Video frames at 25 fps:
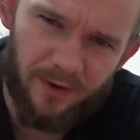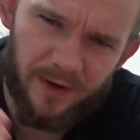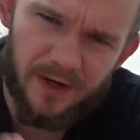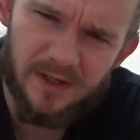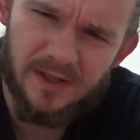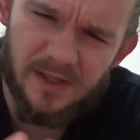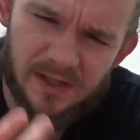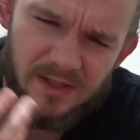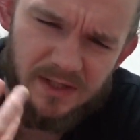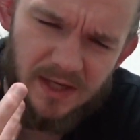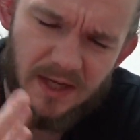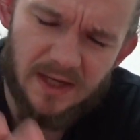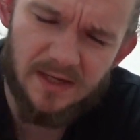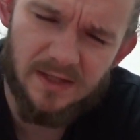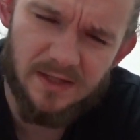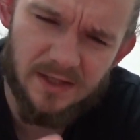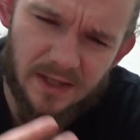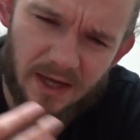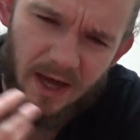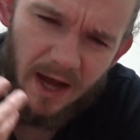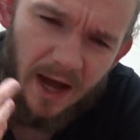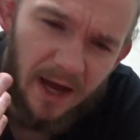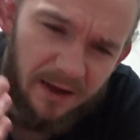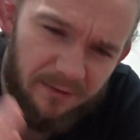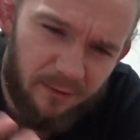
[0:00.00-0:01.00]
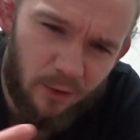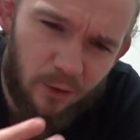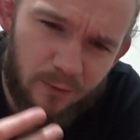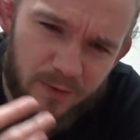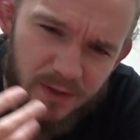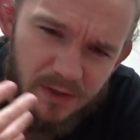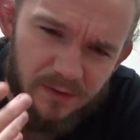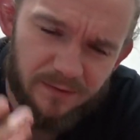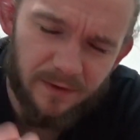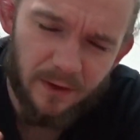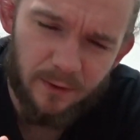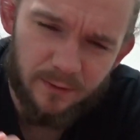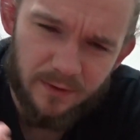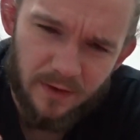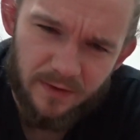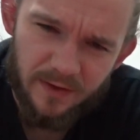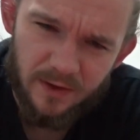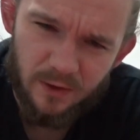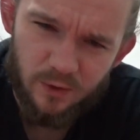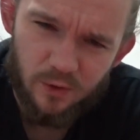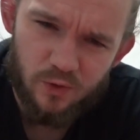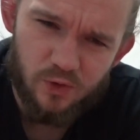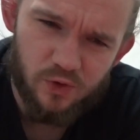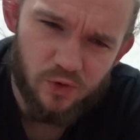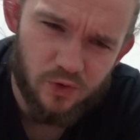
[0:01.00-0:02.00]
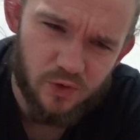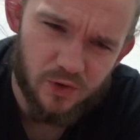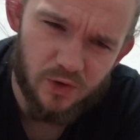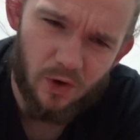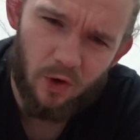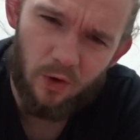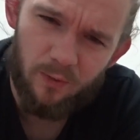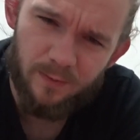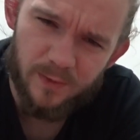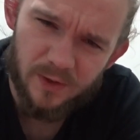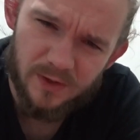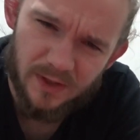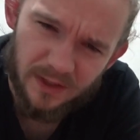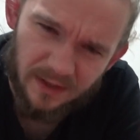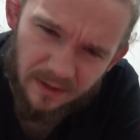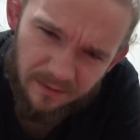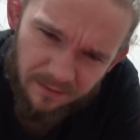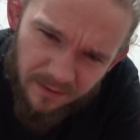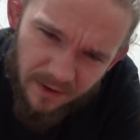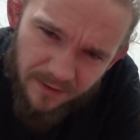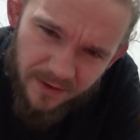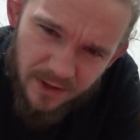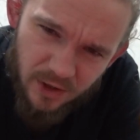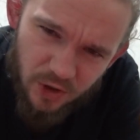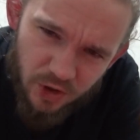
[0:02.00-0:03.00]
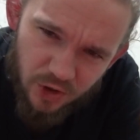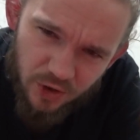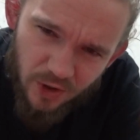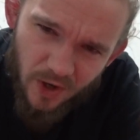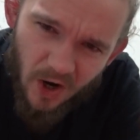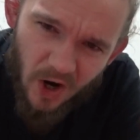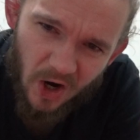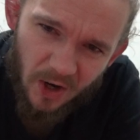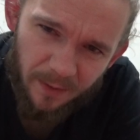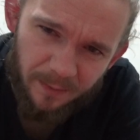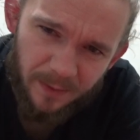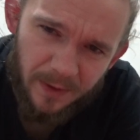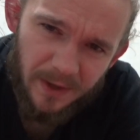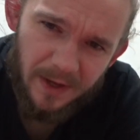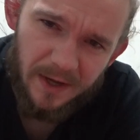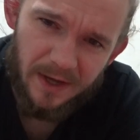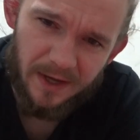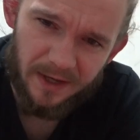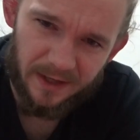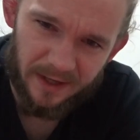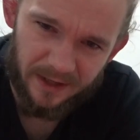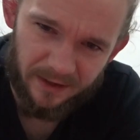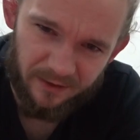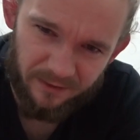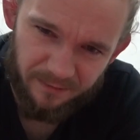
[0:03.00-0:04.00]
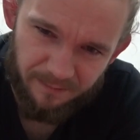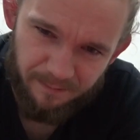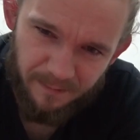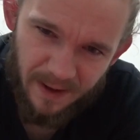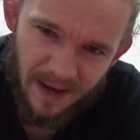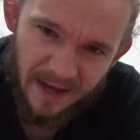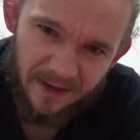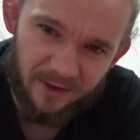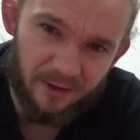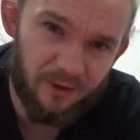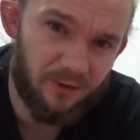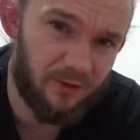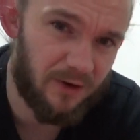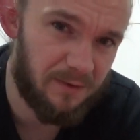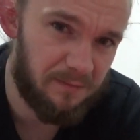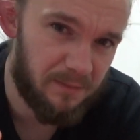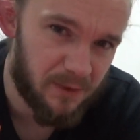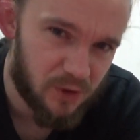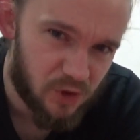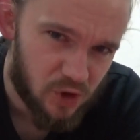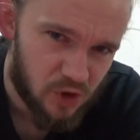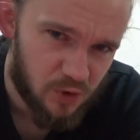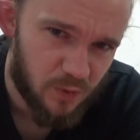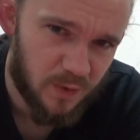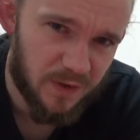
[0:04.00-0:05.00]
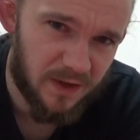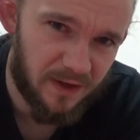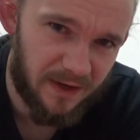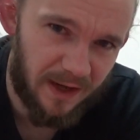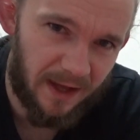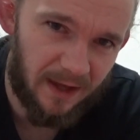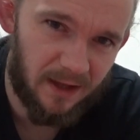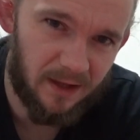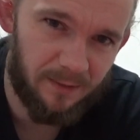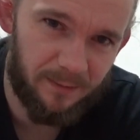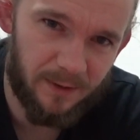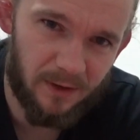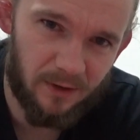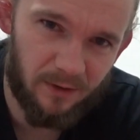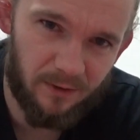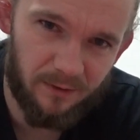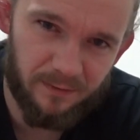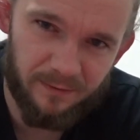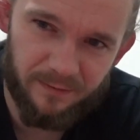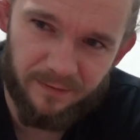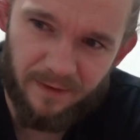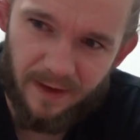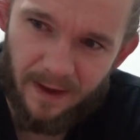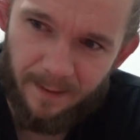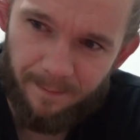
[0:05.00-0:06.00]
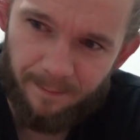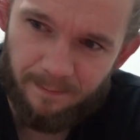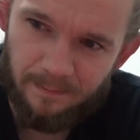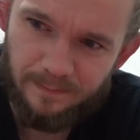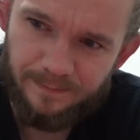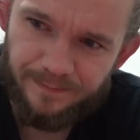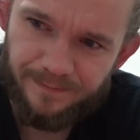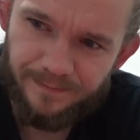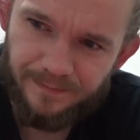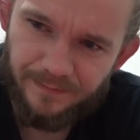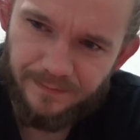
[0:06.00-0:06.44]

And as I said to you, I've always found that the yuzu is almost like a very sharp kind of mandarin, but just with an element of um,